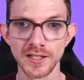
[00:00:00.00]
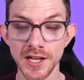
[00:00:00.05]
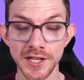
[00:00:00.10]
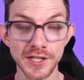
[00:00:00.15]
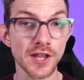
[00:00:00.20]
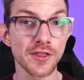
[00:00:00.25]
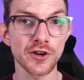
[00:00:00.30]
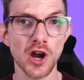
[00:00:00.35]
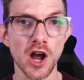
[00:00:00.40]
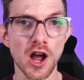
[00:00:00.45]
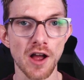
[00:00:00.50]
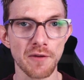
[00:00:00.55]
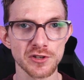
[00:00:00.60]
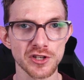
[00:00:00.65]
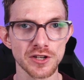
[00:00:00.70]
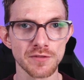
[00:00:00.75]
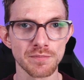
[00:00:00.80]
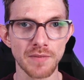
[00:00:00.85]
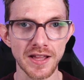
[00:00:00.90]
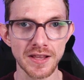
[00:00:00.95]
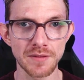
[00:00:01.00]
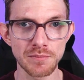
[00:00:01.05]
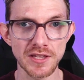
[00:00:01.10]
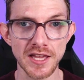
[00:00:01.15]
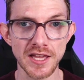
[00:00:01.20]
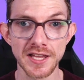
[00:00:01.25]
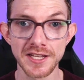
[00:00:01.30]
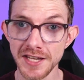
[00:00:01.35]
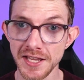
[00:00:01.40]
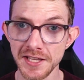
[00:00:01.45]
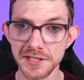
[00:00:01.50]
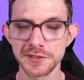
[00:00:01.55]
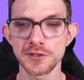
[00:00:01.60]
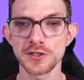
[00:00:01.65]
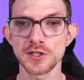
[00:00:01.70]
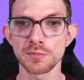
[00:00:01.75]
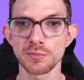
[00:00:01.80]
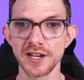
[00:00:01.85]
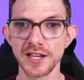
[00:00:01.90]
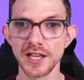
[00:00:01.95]
Another option might be a
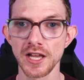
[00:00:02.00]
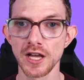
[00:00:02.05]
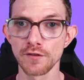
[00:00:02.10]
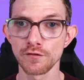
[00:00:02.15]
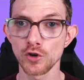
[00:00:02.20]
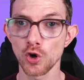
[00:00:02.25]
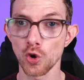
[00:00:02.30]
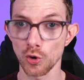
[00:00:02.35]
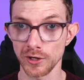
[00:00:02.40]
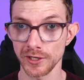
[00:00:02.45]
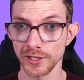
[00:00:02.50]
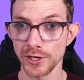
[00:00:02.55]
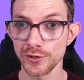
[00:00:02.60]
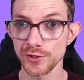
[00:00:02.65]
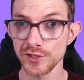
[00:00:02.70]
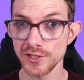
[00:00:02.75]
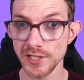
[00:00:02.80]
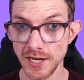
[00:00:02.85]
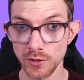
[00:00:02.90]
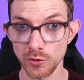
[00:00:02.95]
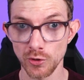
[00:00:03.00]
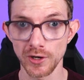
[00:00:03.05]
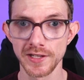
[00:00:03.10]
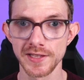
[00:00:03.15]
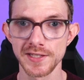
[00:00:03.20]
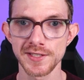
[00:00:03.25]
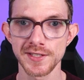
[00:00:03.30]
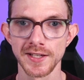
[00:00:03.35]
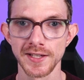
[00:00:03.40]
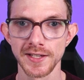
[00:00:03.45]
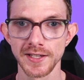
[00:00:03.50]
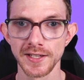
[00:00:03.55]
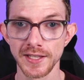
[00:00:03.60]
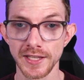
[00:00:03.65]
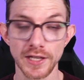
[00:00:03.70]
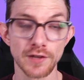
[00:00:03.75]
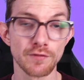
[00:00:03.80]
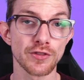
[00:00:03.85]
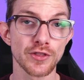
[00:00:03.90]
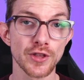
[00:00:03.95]
nasal spray of corticosteroids.
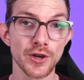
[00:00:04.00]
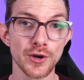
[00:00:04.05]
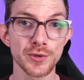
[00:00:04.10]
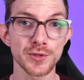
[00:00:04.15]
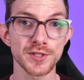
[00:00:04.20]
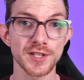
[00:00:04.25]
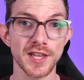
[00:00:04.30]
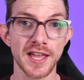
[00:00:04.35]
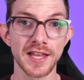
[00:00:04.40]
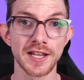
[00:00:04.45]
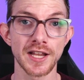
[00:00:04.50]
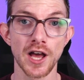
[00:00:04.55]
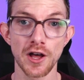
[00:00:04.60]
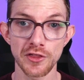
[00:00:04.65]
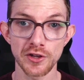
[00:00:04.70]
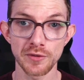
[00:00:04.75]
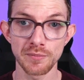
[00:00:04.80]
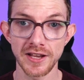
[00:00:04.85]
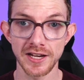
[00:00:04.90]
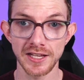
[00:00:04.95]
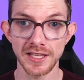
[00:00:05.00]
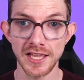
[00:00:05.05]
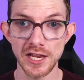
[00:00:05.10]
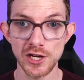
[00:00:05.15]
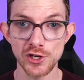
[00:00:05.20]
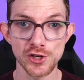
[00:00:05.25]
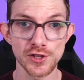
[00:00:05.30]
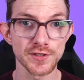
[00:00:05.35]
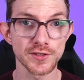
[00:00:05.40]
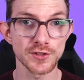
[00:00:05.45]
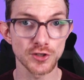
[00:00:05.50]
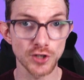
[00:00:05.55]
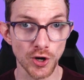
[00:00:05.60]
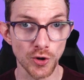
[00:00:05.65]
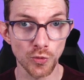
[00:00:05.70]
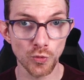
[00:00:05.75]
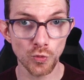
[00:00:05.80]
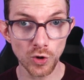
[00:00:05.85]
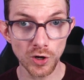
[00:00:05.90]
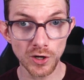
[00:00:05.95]
If those and other medications
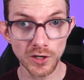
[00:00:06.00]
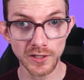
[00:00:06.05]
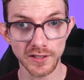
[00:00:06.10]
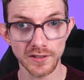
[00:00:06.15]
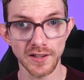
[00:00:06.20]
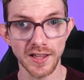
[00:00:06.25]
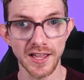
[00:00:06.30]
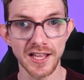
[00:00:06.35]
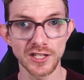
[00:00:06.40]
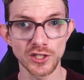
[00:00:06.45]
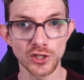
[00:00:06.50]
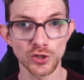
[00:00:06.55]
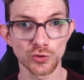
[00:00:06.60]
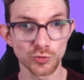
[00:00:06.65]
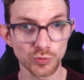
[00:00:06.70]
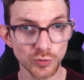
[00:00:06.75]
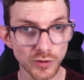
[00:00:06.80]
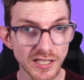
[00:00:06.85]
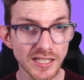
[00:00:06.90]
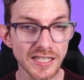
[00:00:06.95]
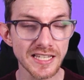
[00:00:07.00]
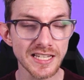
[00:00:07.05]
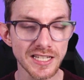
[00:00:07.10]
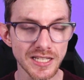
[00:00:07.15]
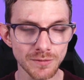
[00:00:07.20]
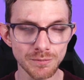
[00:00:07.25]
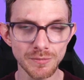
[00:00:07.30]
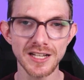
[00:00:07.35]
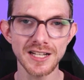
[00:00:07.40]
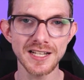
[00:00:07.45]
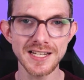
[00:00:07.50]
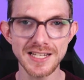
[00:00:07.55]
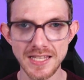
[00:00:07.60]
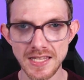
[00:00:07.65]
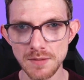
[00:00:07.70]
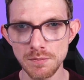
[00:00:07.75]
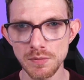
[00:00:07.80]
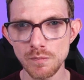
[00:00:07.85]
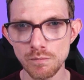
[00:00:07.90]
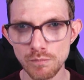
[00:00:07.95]
don't work and you're really committed to
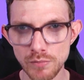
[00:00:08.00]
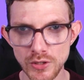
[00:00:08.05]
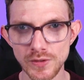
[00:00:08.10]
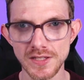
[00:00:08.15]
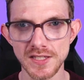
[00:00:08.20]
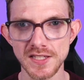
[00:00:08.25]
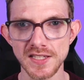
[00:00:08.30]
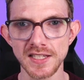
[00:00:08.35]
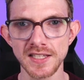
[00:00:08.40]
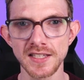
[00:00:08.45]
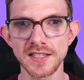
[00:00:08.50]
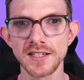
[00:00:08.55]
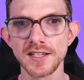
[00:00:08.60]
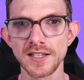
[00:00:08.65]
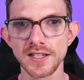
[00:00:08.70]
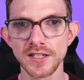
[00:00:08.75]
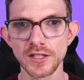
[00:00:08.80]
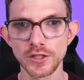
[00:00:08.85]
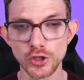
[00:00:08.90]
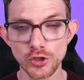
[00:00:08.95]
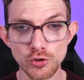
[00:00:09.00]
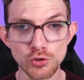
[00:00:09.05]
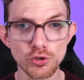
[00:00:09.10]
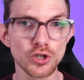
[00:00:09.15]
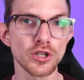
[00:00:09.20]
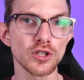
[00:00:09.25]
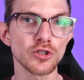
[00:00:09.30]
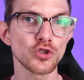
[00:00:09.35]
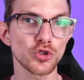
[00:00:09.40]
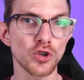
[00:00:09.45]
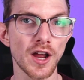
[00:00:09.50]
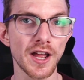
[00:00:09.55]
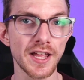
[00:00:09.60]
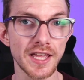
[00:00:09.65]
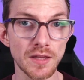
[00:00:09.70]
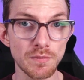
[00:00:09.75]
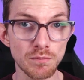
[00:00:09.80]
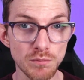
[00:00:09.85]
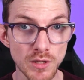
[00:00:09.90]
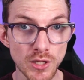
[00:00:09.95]
keeping bootsy, you could
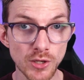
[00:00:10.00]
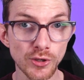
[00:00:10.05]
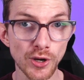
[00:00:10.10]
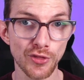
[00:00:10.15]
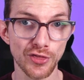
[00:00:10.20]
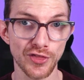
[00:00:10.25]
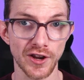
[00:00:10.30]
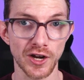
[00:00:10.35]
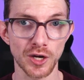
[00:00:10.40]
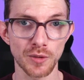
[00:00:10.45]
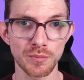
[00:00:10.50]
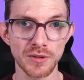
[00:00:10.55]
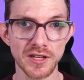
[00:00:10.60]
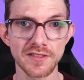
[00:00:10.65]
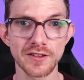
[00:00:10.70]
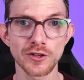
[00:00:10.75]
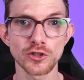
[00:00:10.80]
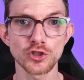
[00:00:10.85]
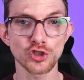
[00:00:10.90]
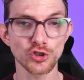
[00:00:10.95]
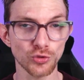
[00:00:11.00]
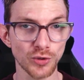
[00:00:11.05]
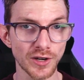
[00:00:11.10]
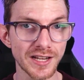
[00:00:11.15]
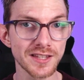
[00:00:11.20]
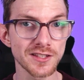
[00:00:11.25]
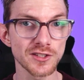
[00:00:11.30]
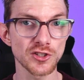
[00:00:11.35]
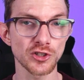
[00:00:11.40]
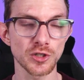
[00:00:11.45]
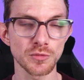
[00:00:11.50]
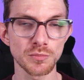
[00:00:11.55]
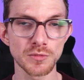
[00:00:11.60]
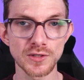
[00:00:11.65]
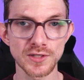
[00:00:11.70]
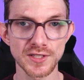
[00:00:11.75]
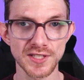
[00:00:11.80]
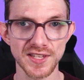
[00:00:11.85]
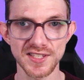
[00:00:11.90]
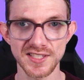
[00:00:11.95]
try immunotherapy that trains your
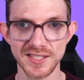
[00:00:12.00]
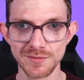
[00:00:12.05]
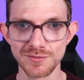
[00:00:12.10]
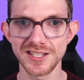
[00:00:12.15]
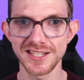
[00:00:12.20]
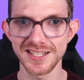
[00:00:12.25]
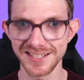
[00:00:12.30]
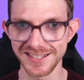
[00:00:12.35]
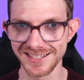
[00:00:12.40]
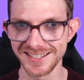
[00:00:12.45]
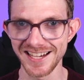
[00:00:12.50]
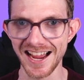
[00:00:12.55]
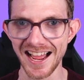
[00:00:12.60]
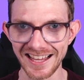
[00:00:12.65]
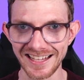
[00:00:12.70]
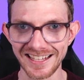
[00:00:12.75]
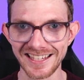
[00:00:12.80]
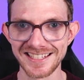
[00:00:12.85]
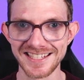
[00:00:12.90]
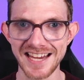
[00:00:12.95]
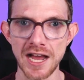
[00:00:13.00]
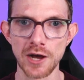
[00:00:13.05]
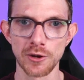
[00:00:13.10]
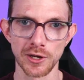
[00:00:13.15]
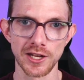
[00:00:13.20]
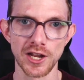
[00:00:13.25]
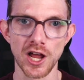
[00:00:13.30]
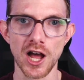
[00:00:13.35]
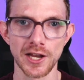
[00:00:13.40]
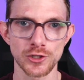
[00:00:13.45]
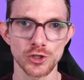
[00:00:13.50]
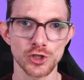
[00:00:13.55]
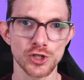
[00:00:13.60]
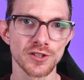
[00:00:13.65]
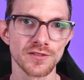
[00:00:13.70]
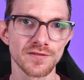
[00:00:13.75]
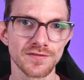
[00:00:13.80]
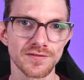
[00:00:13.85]
immune system to dial it down a notch.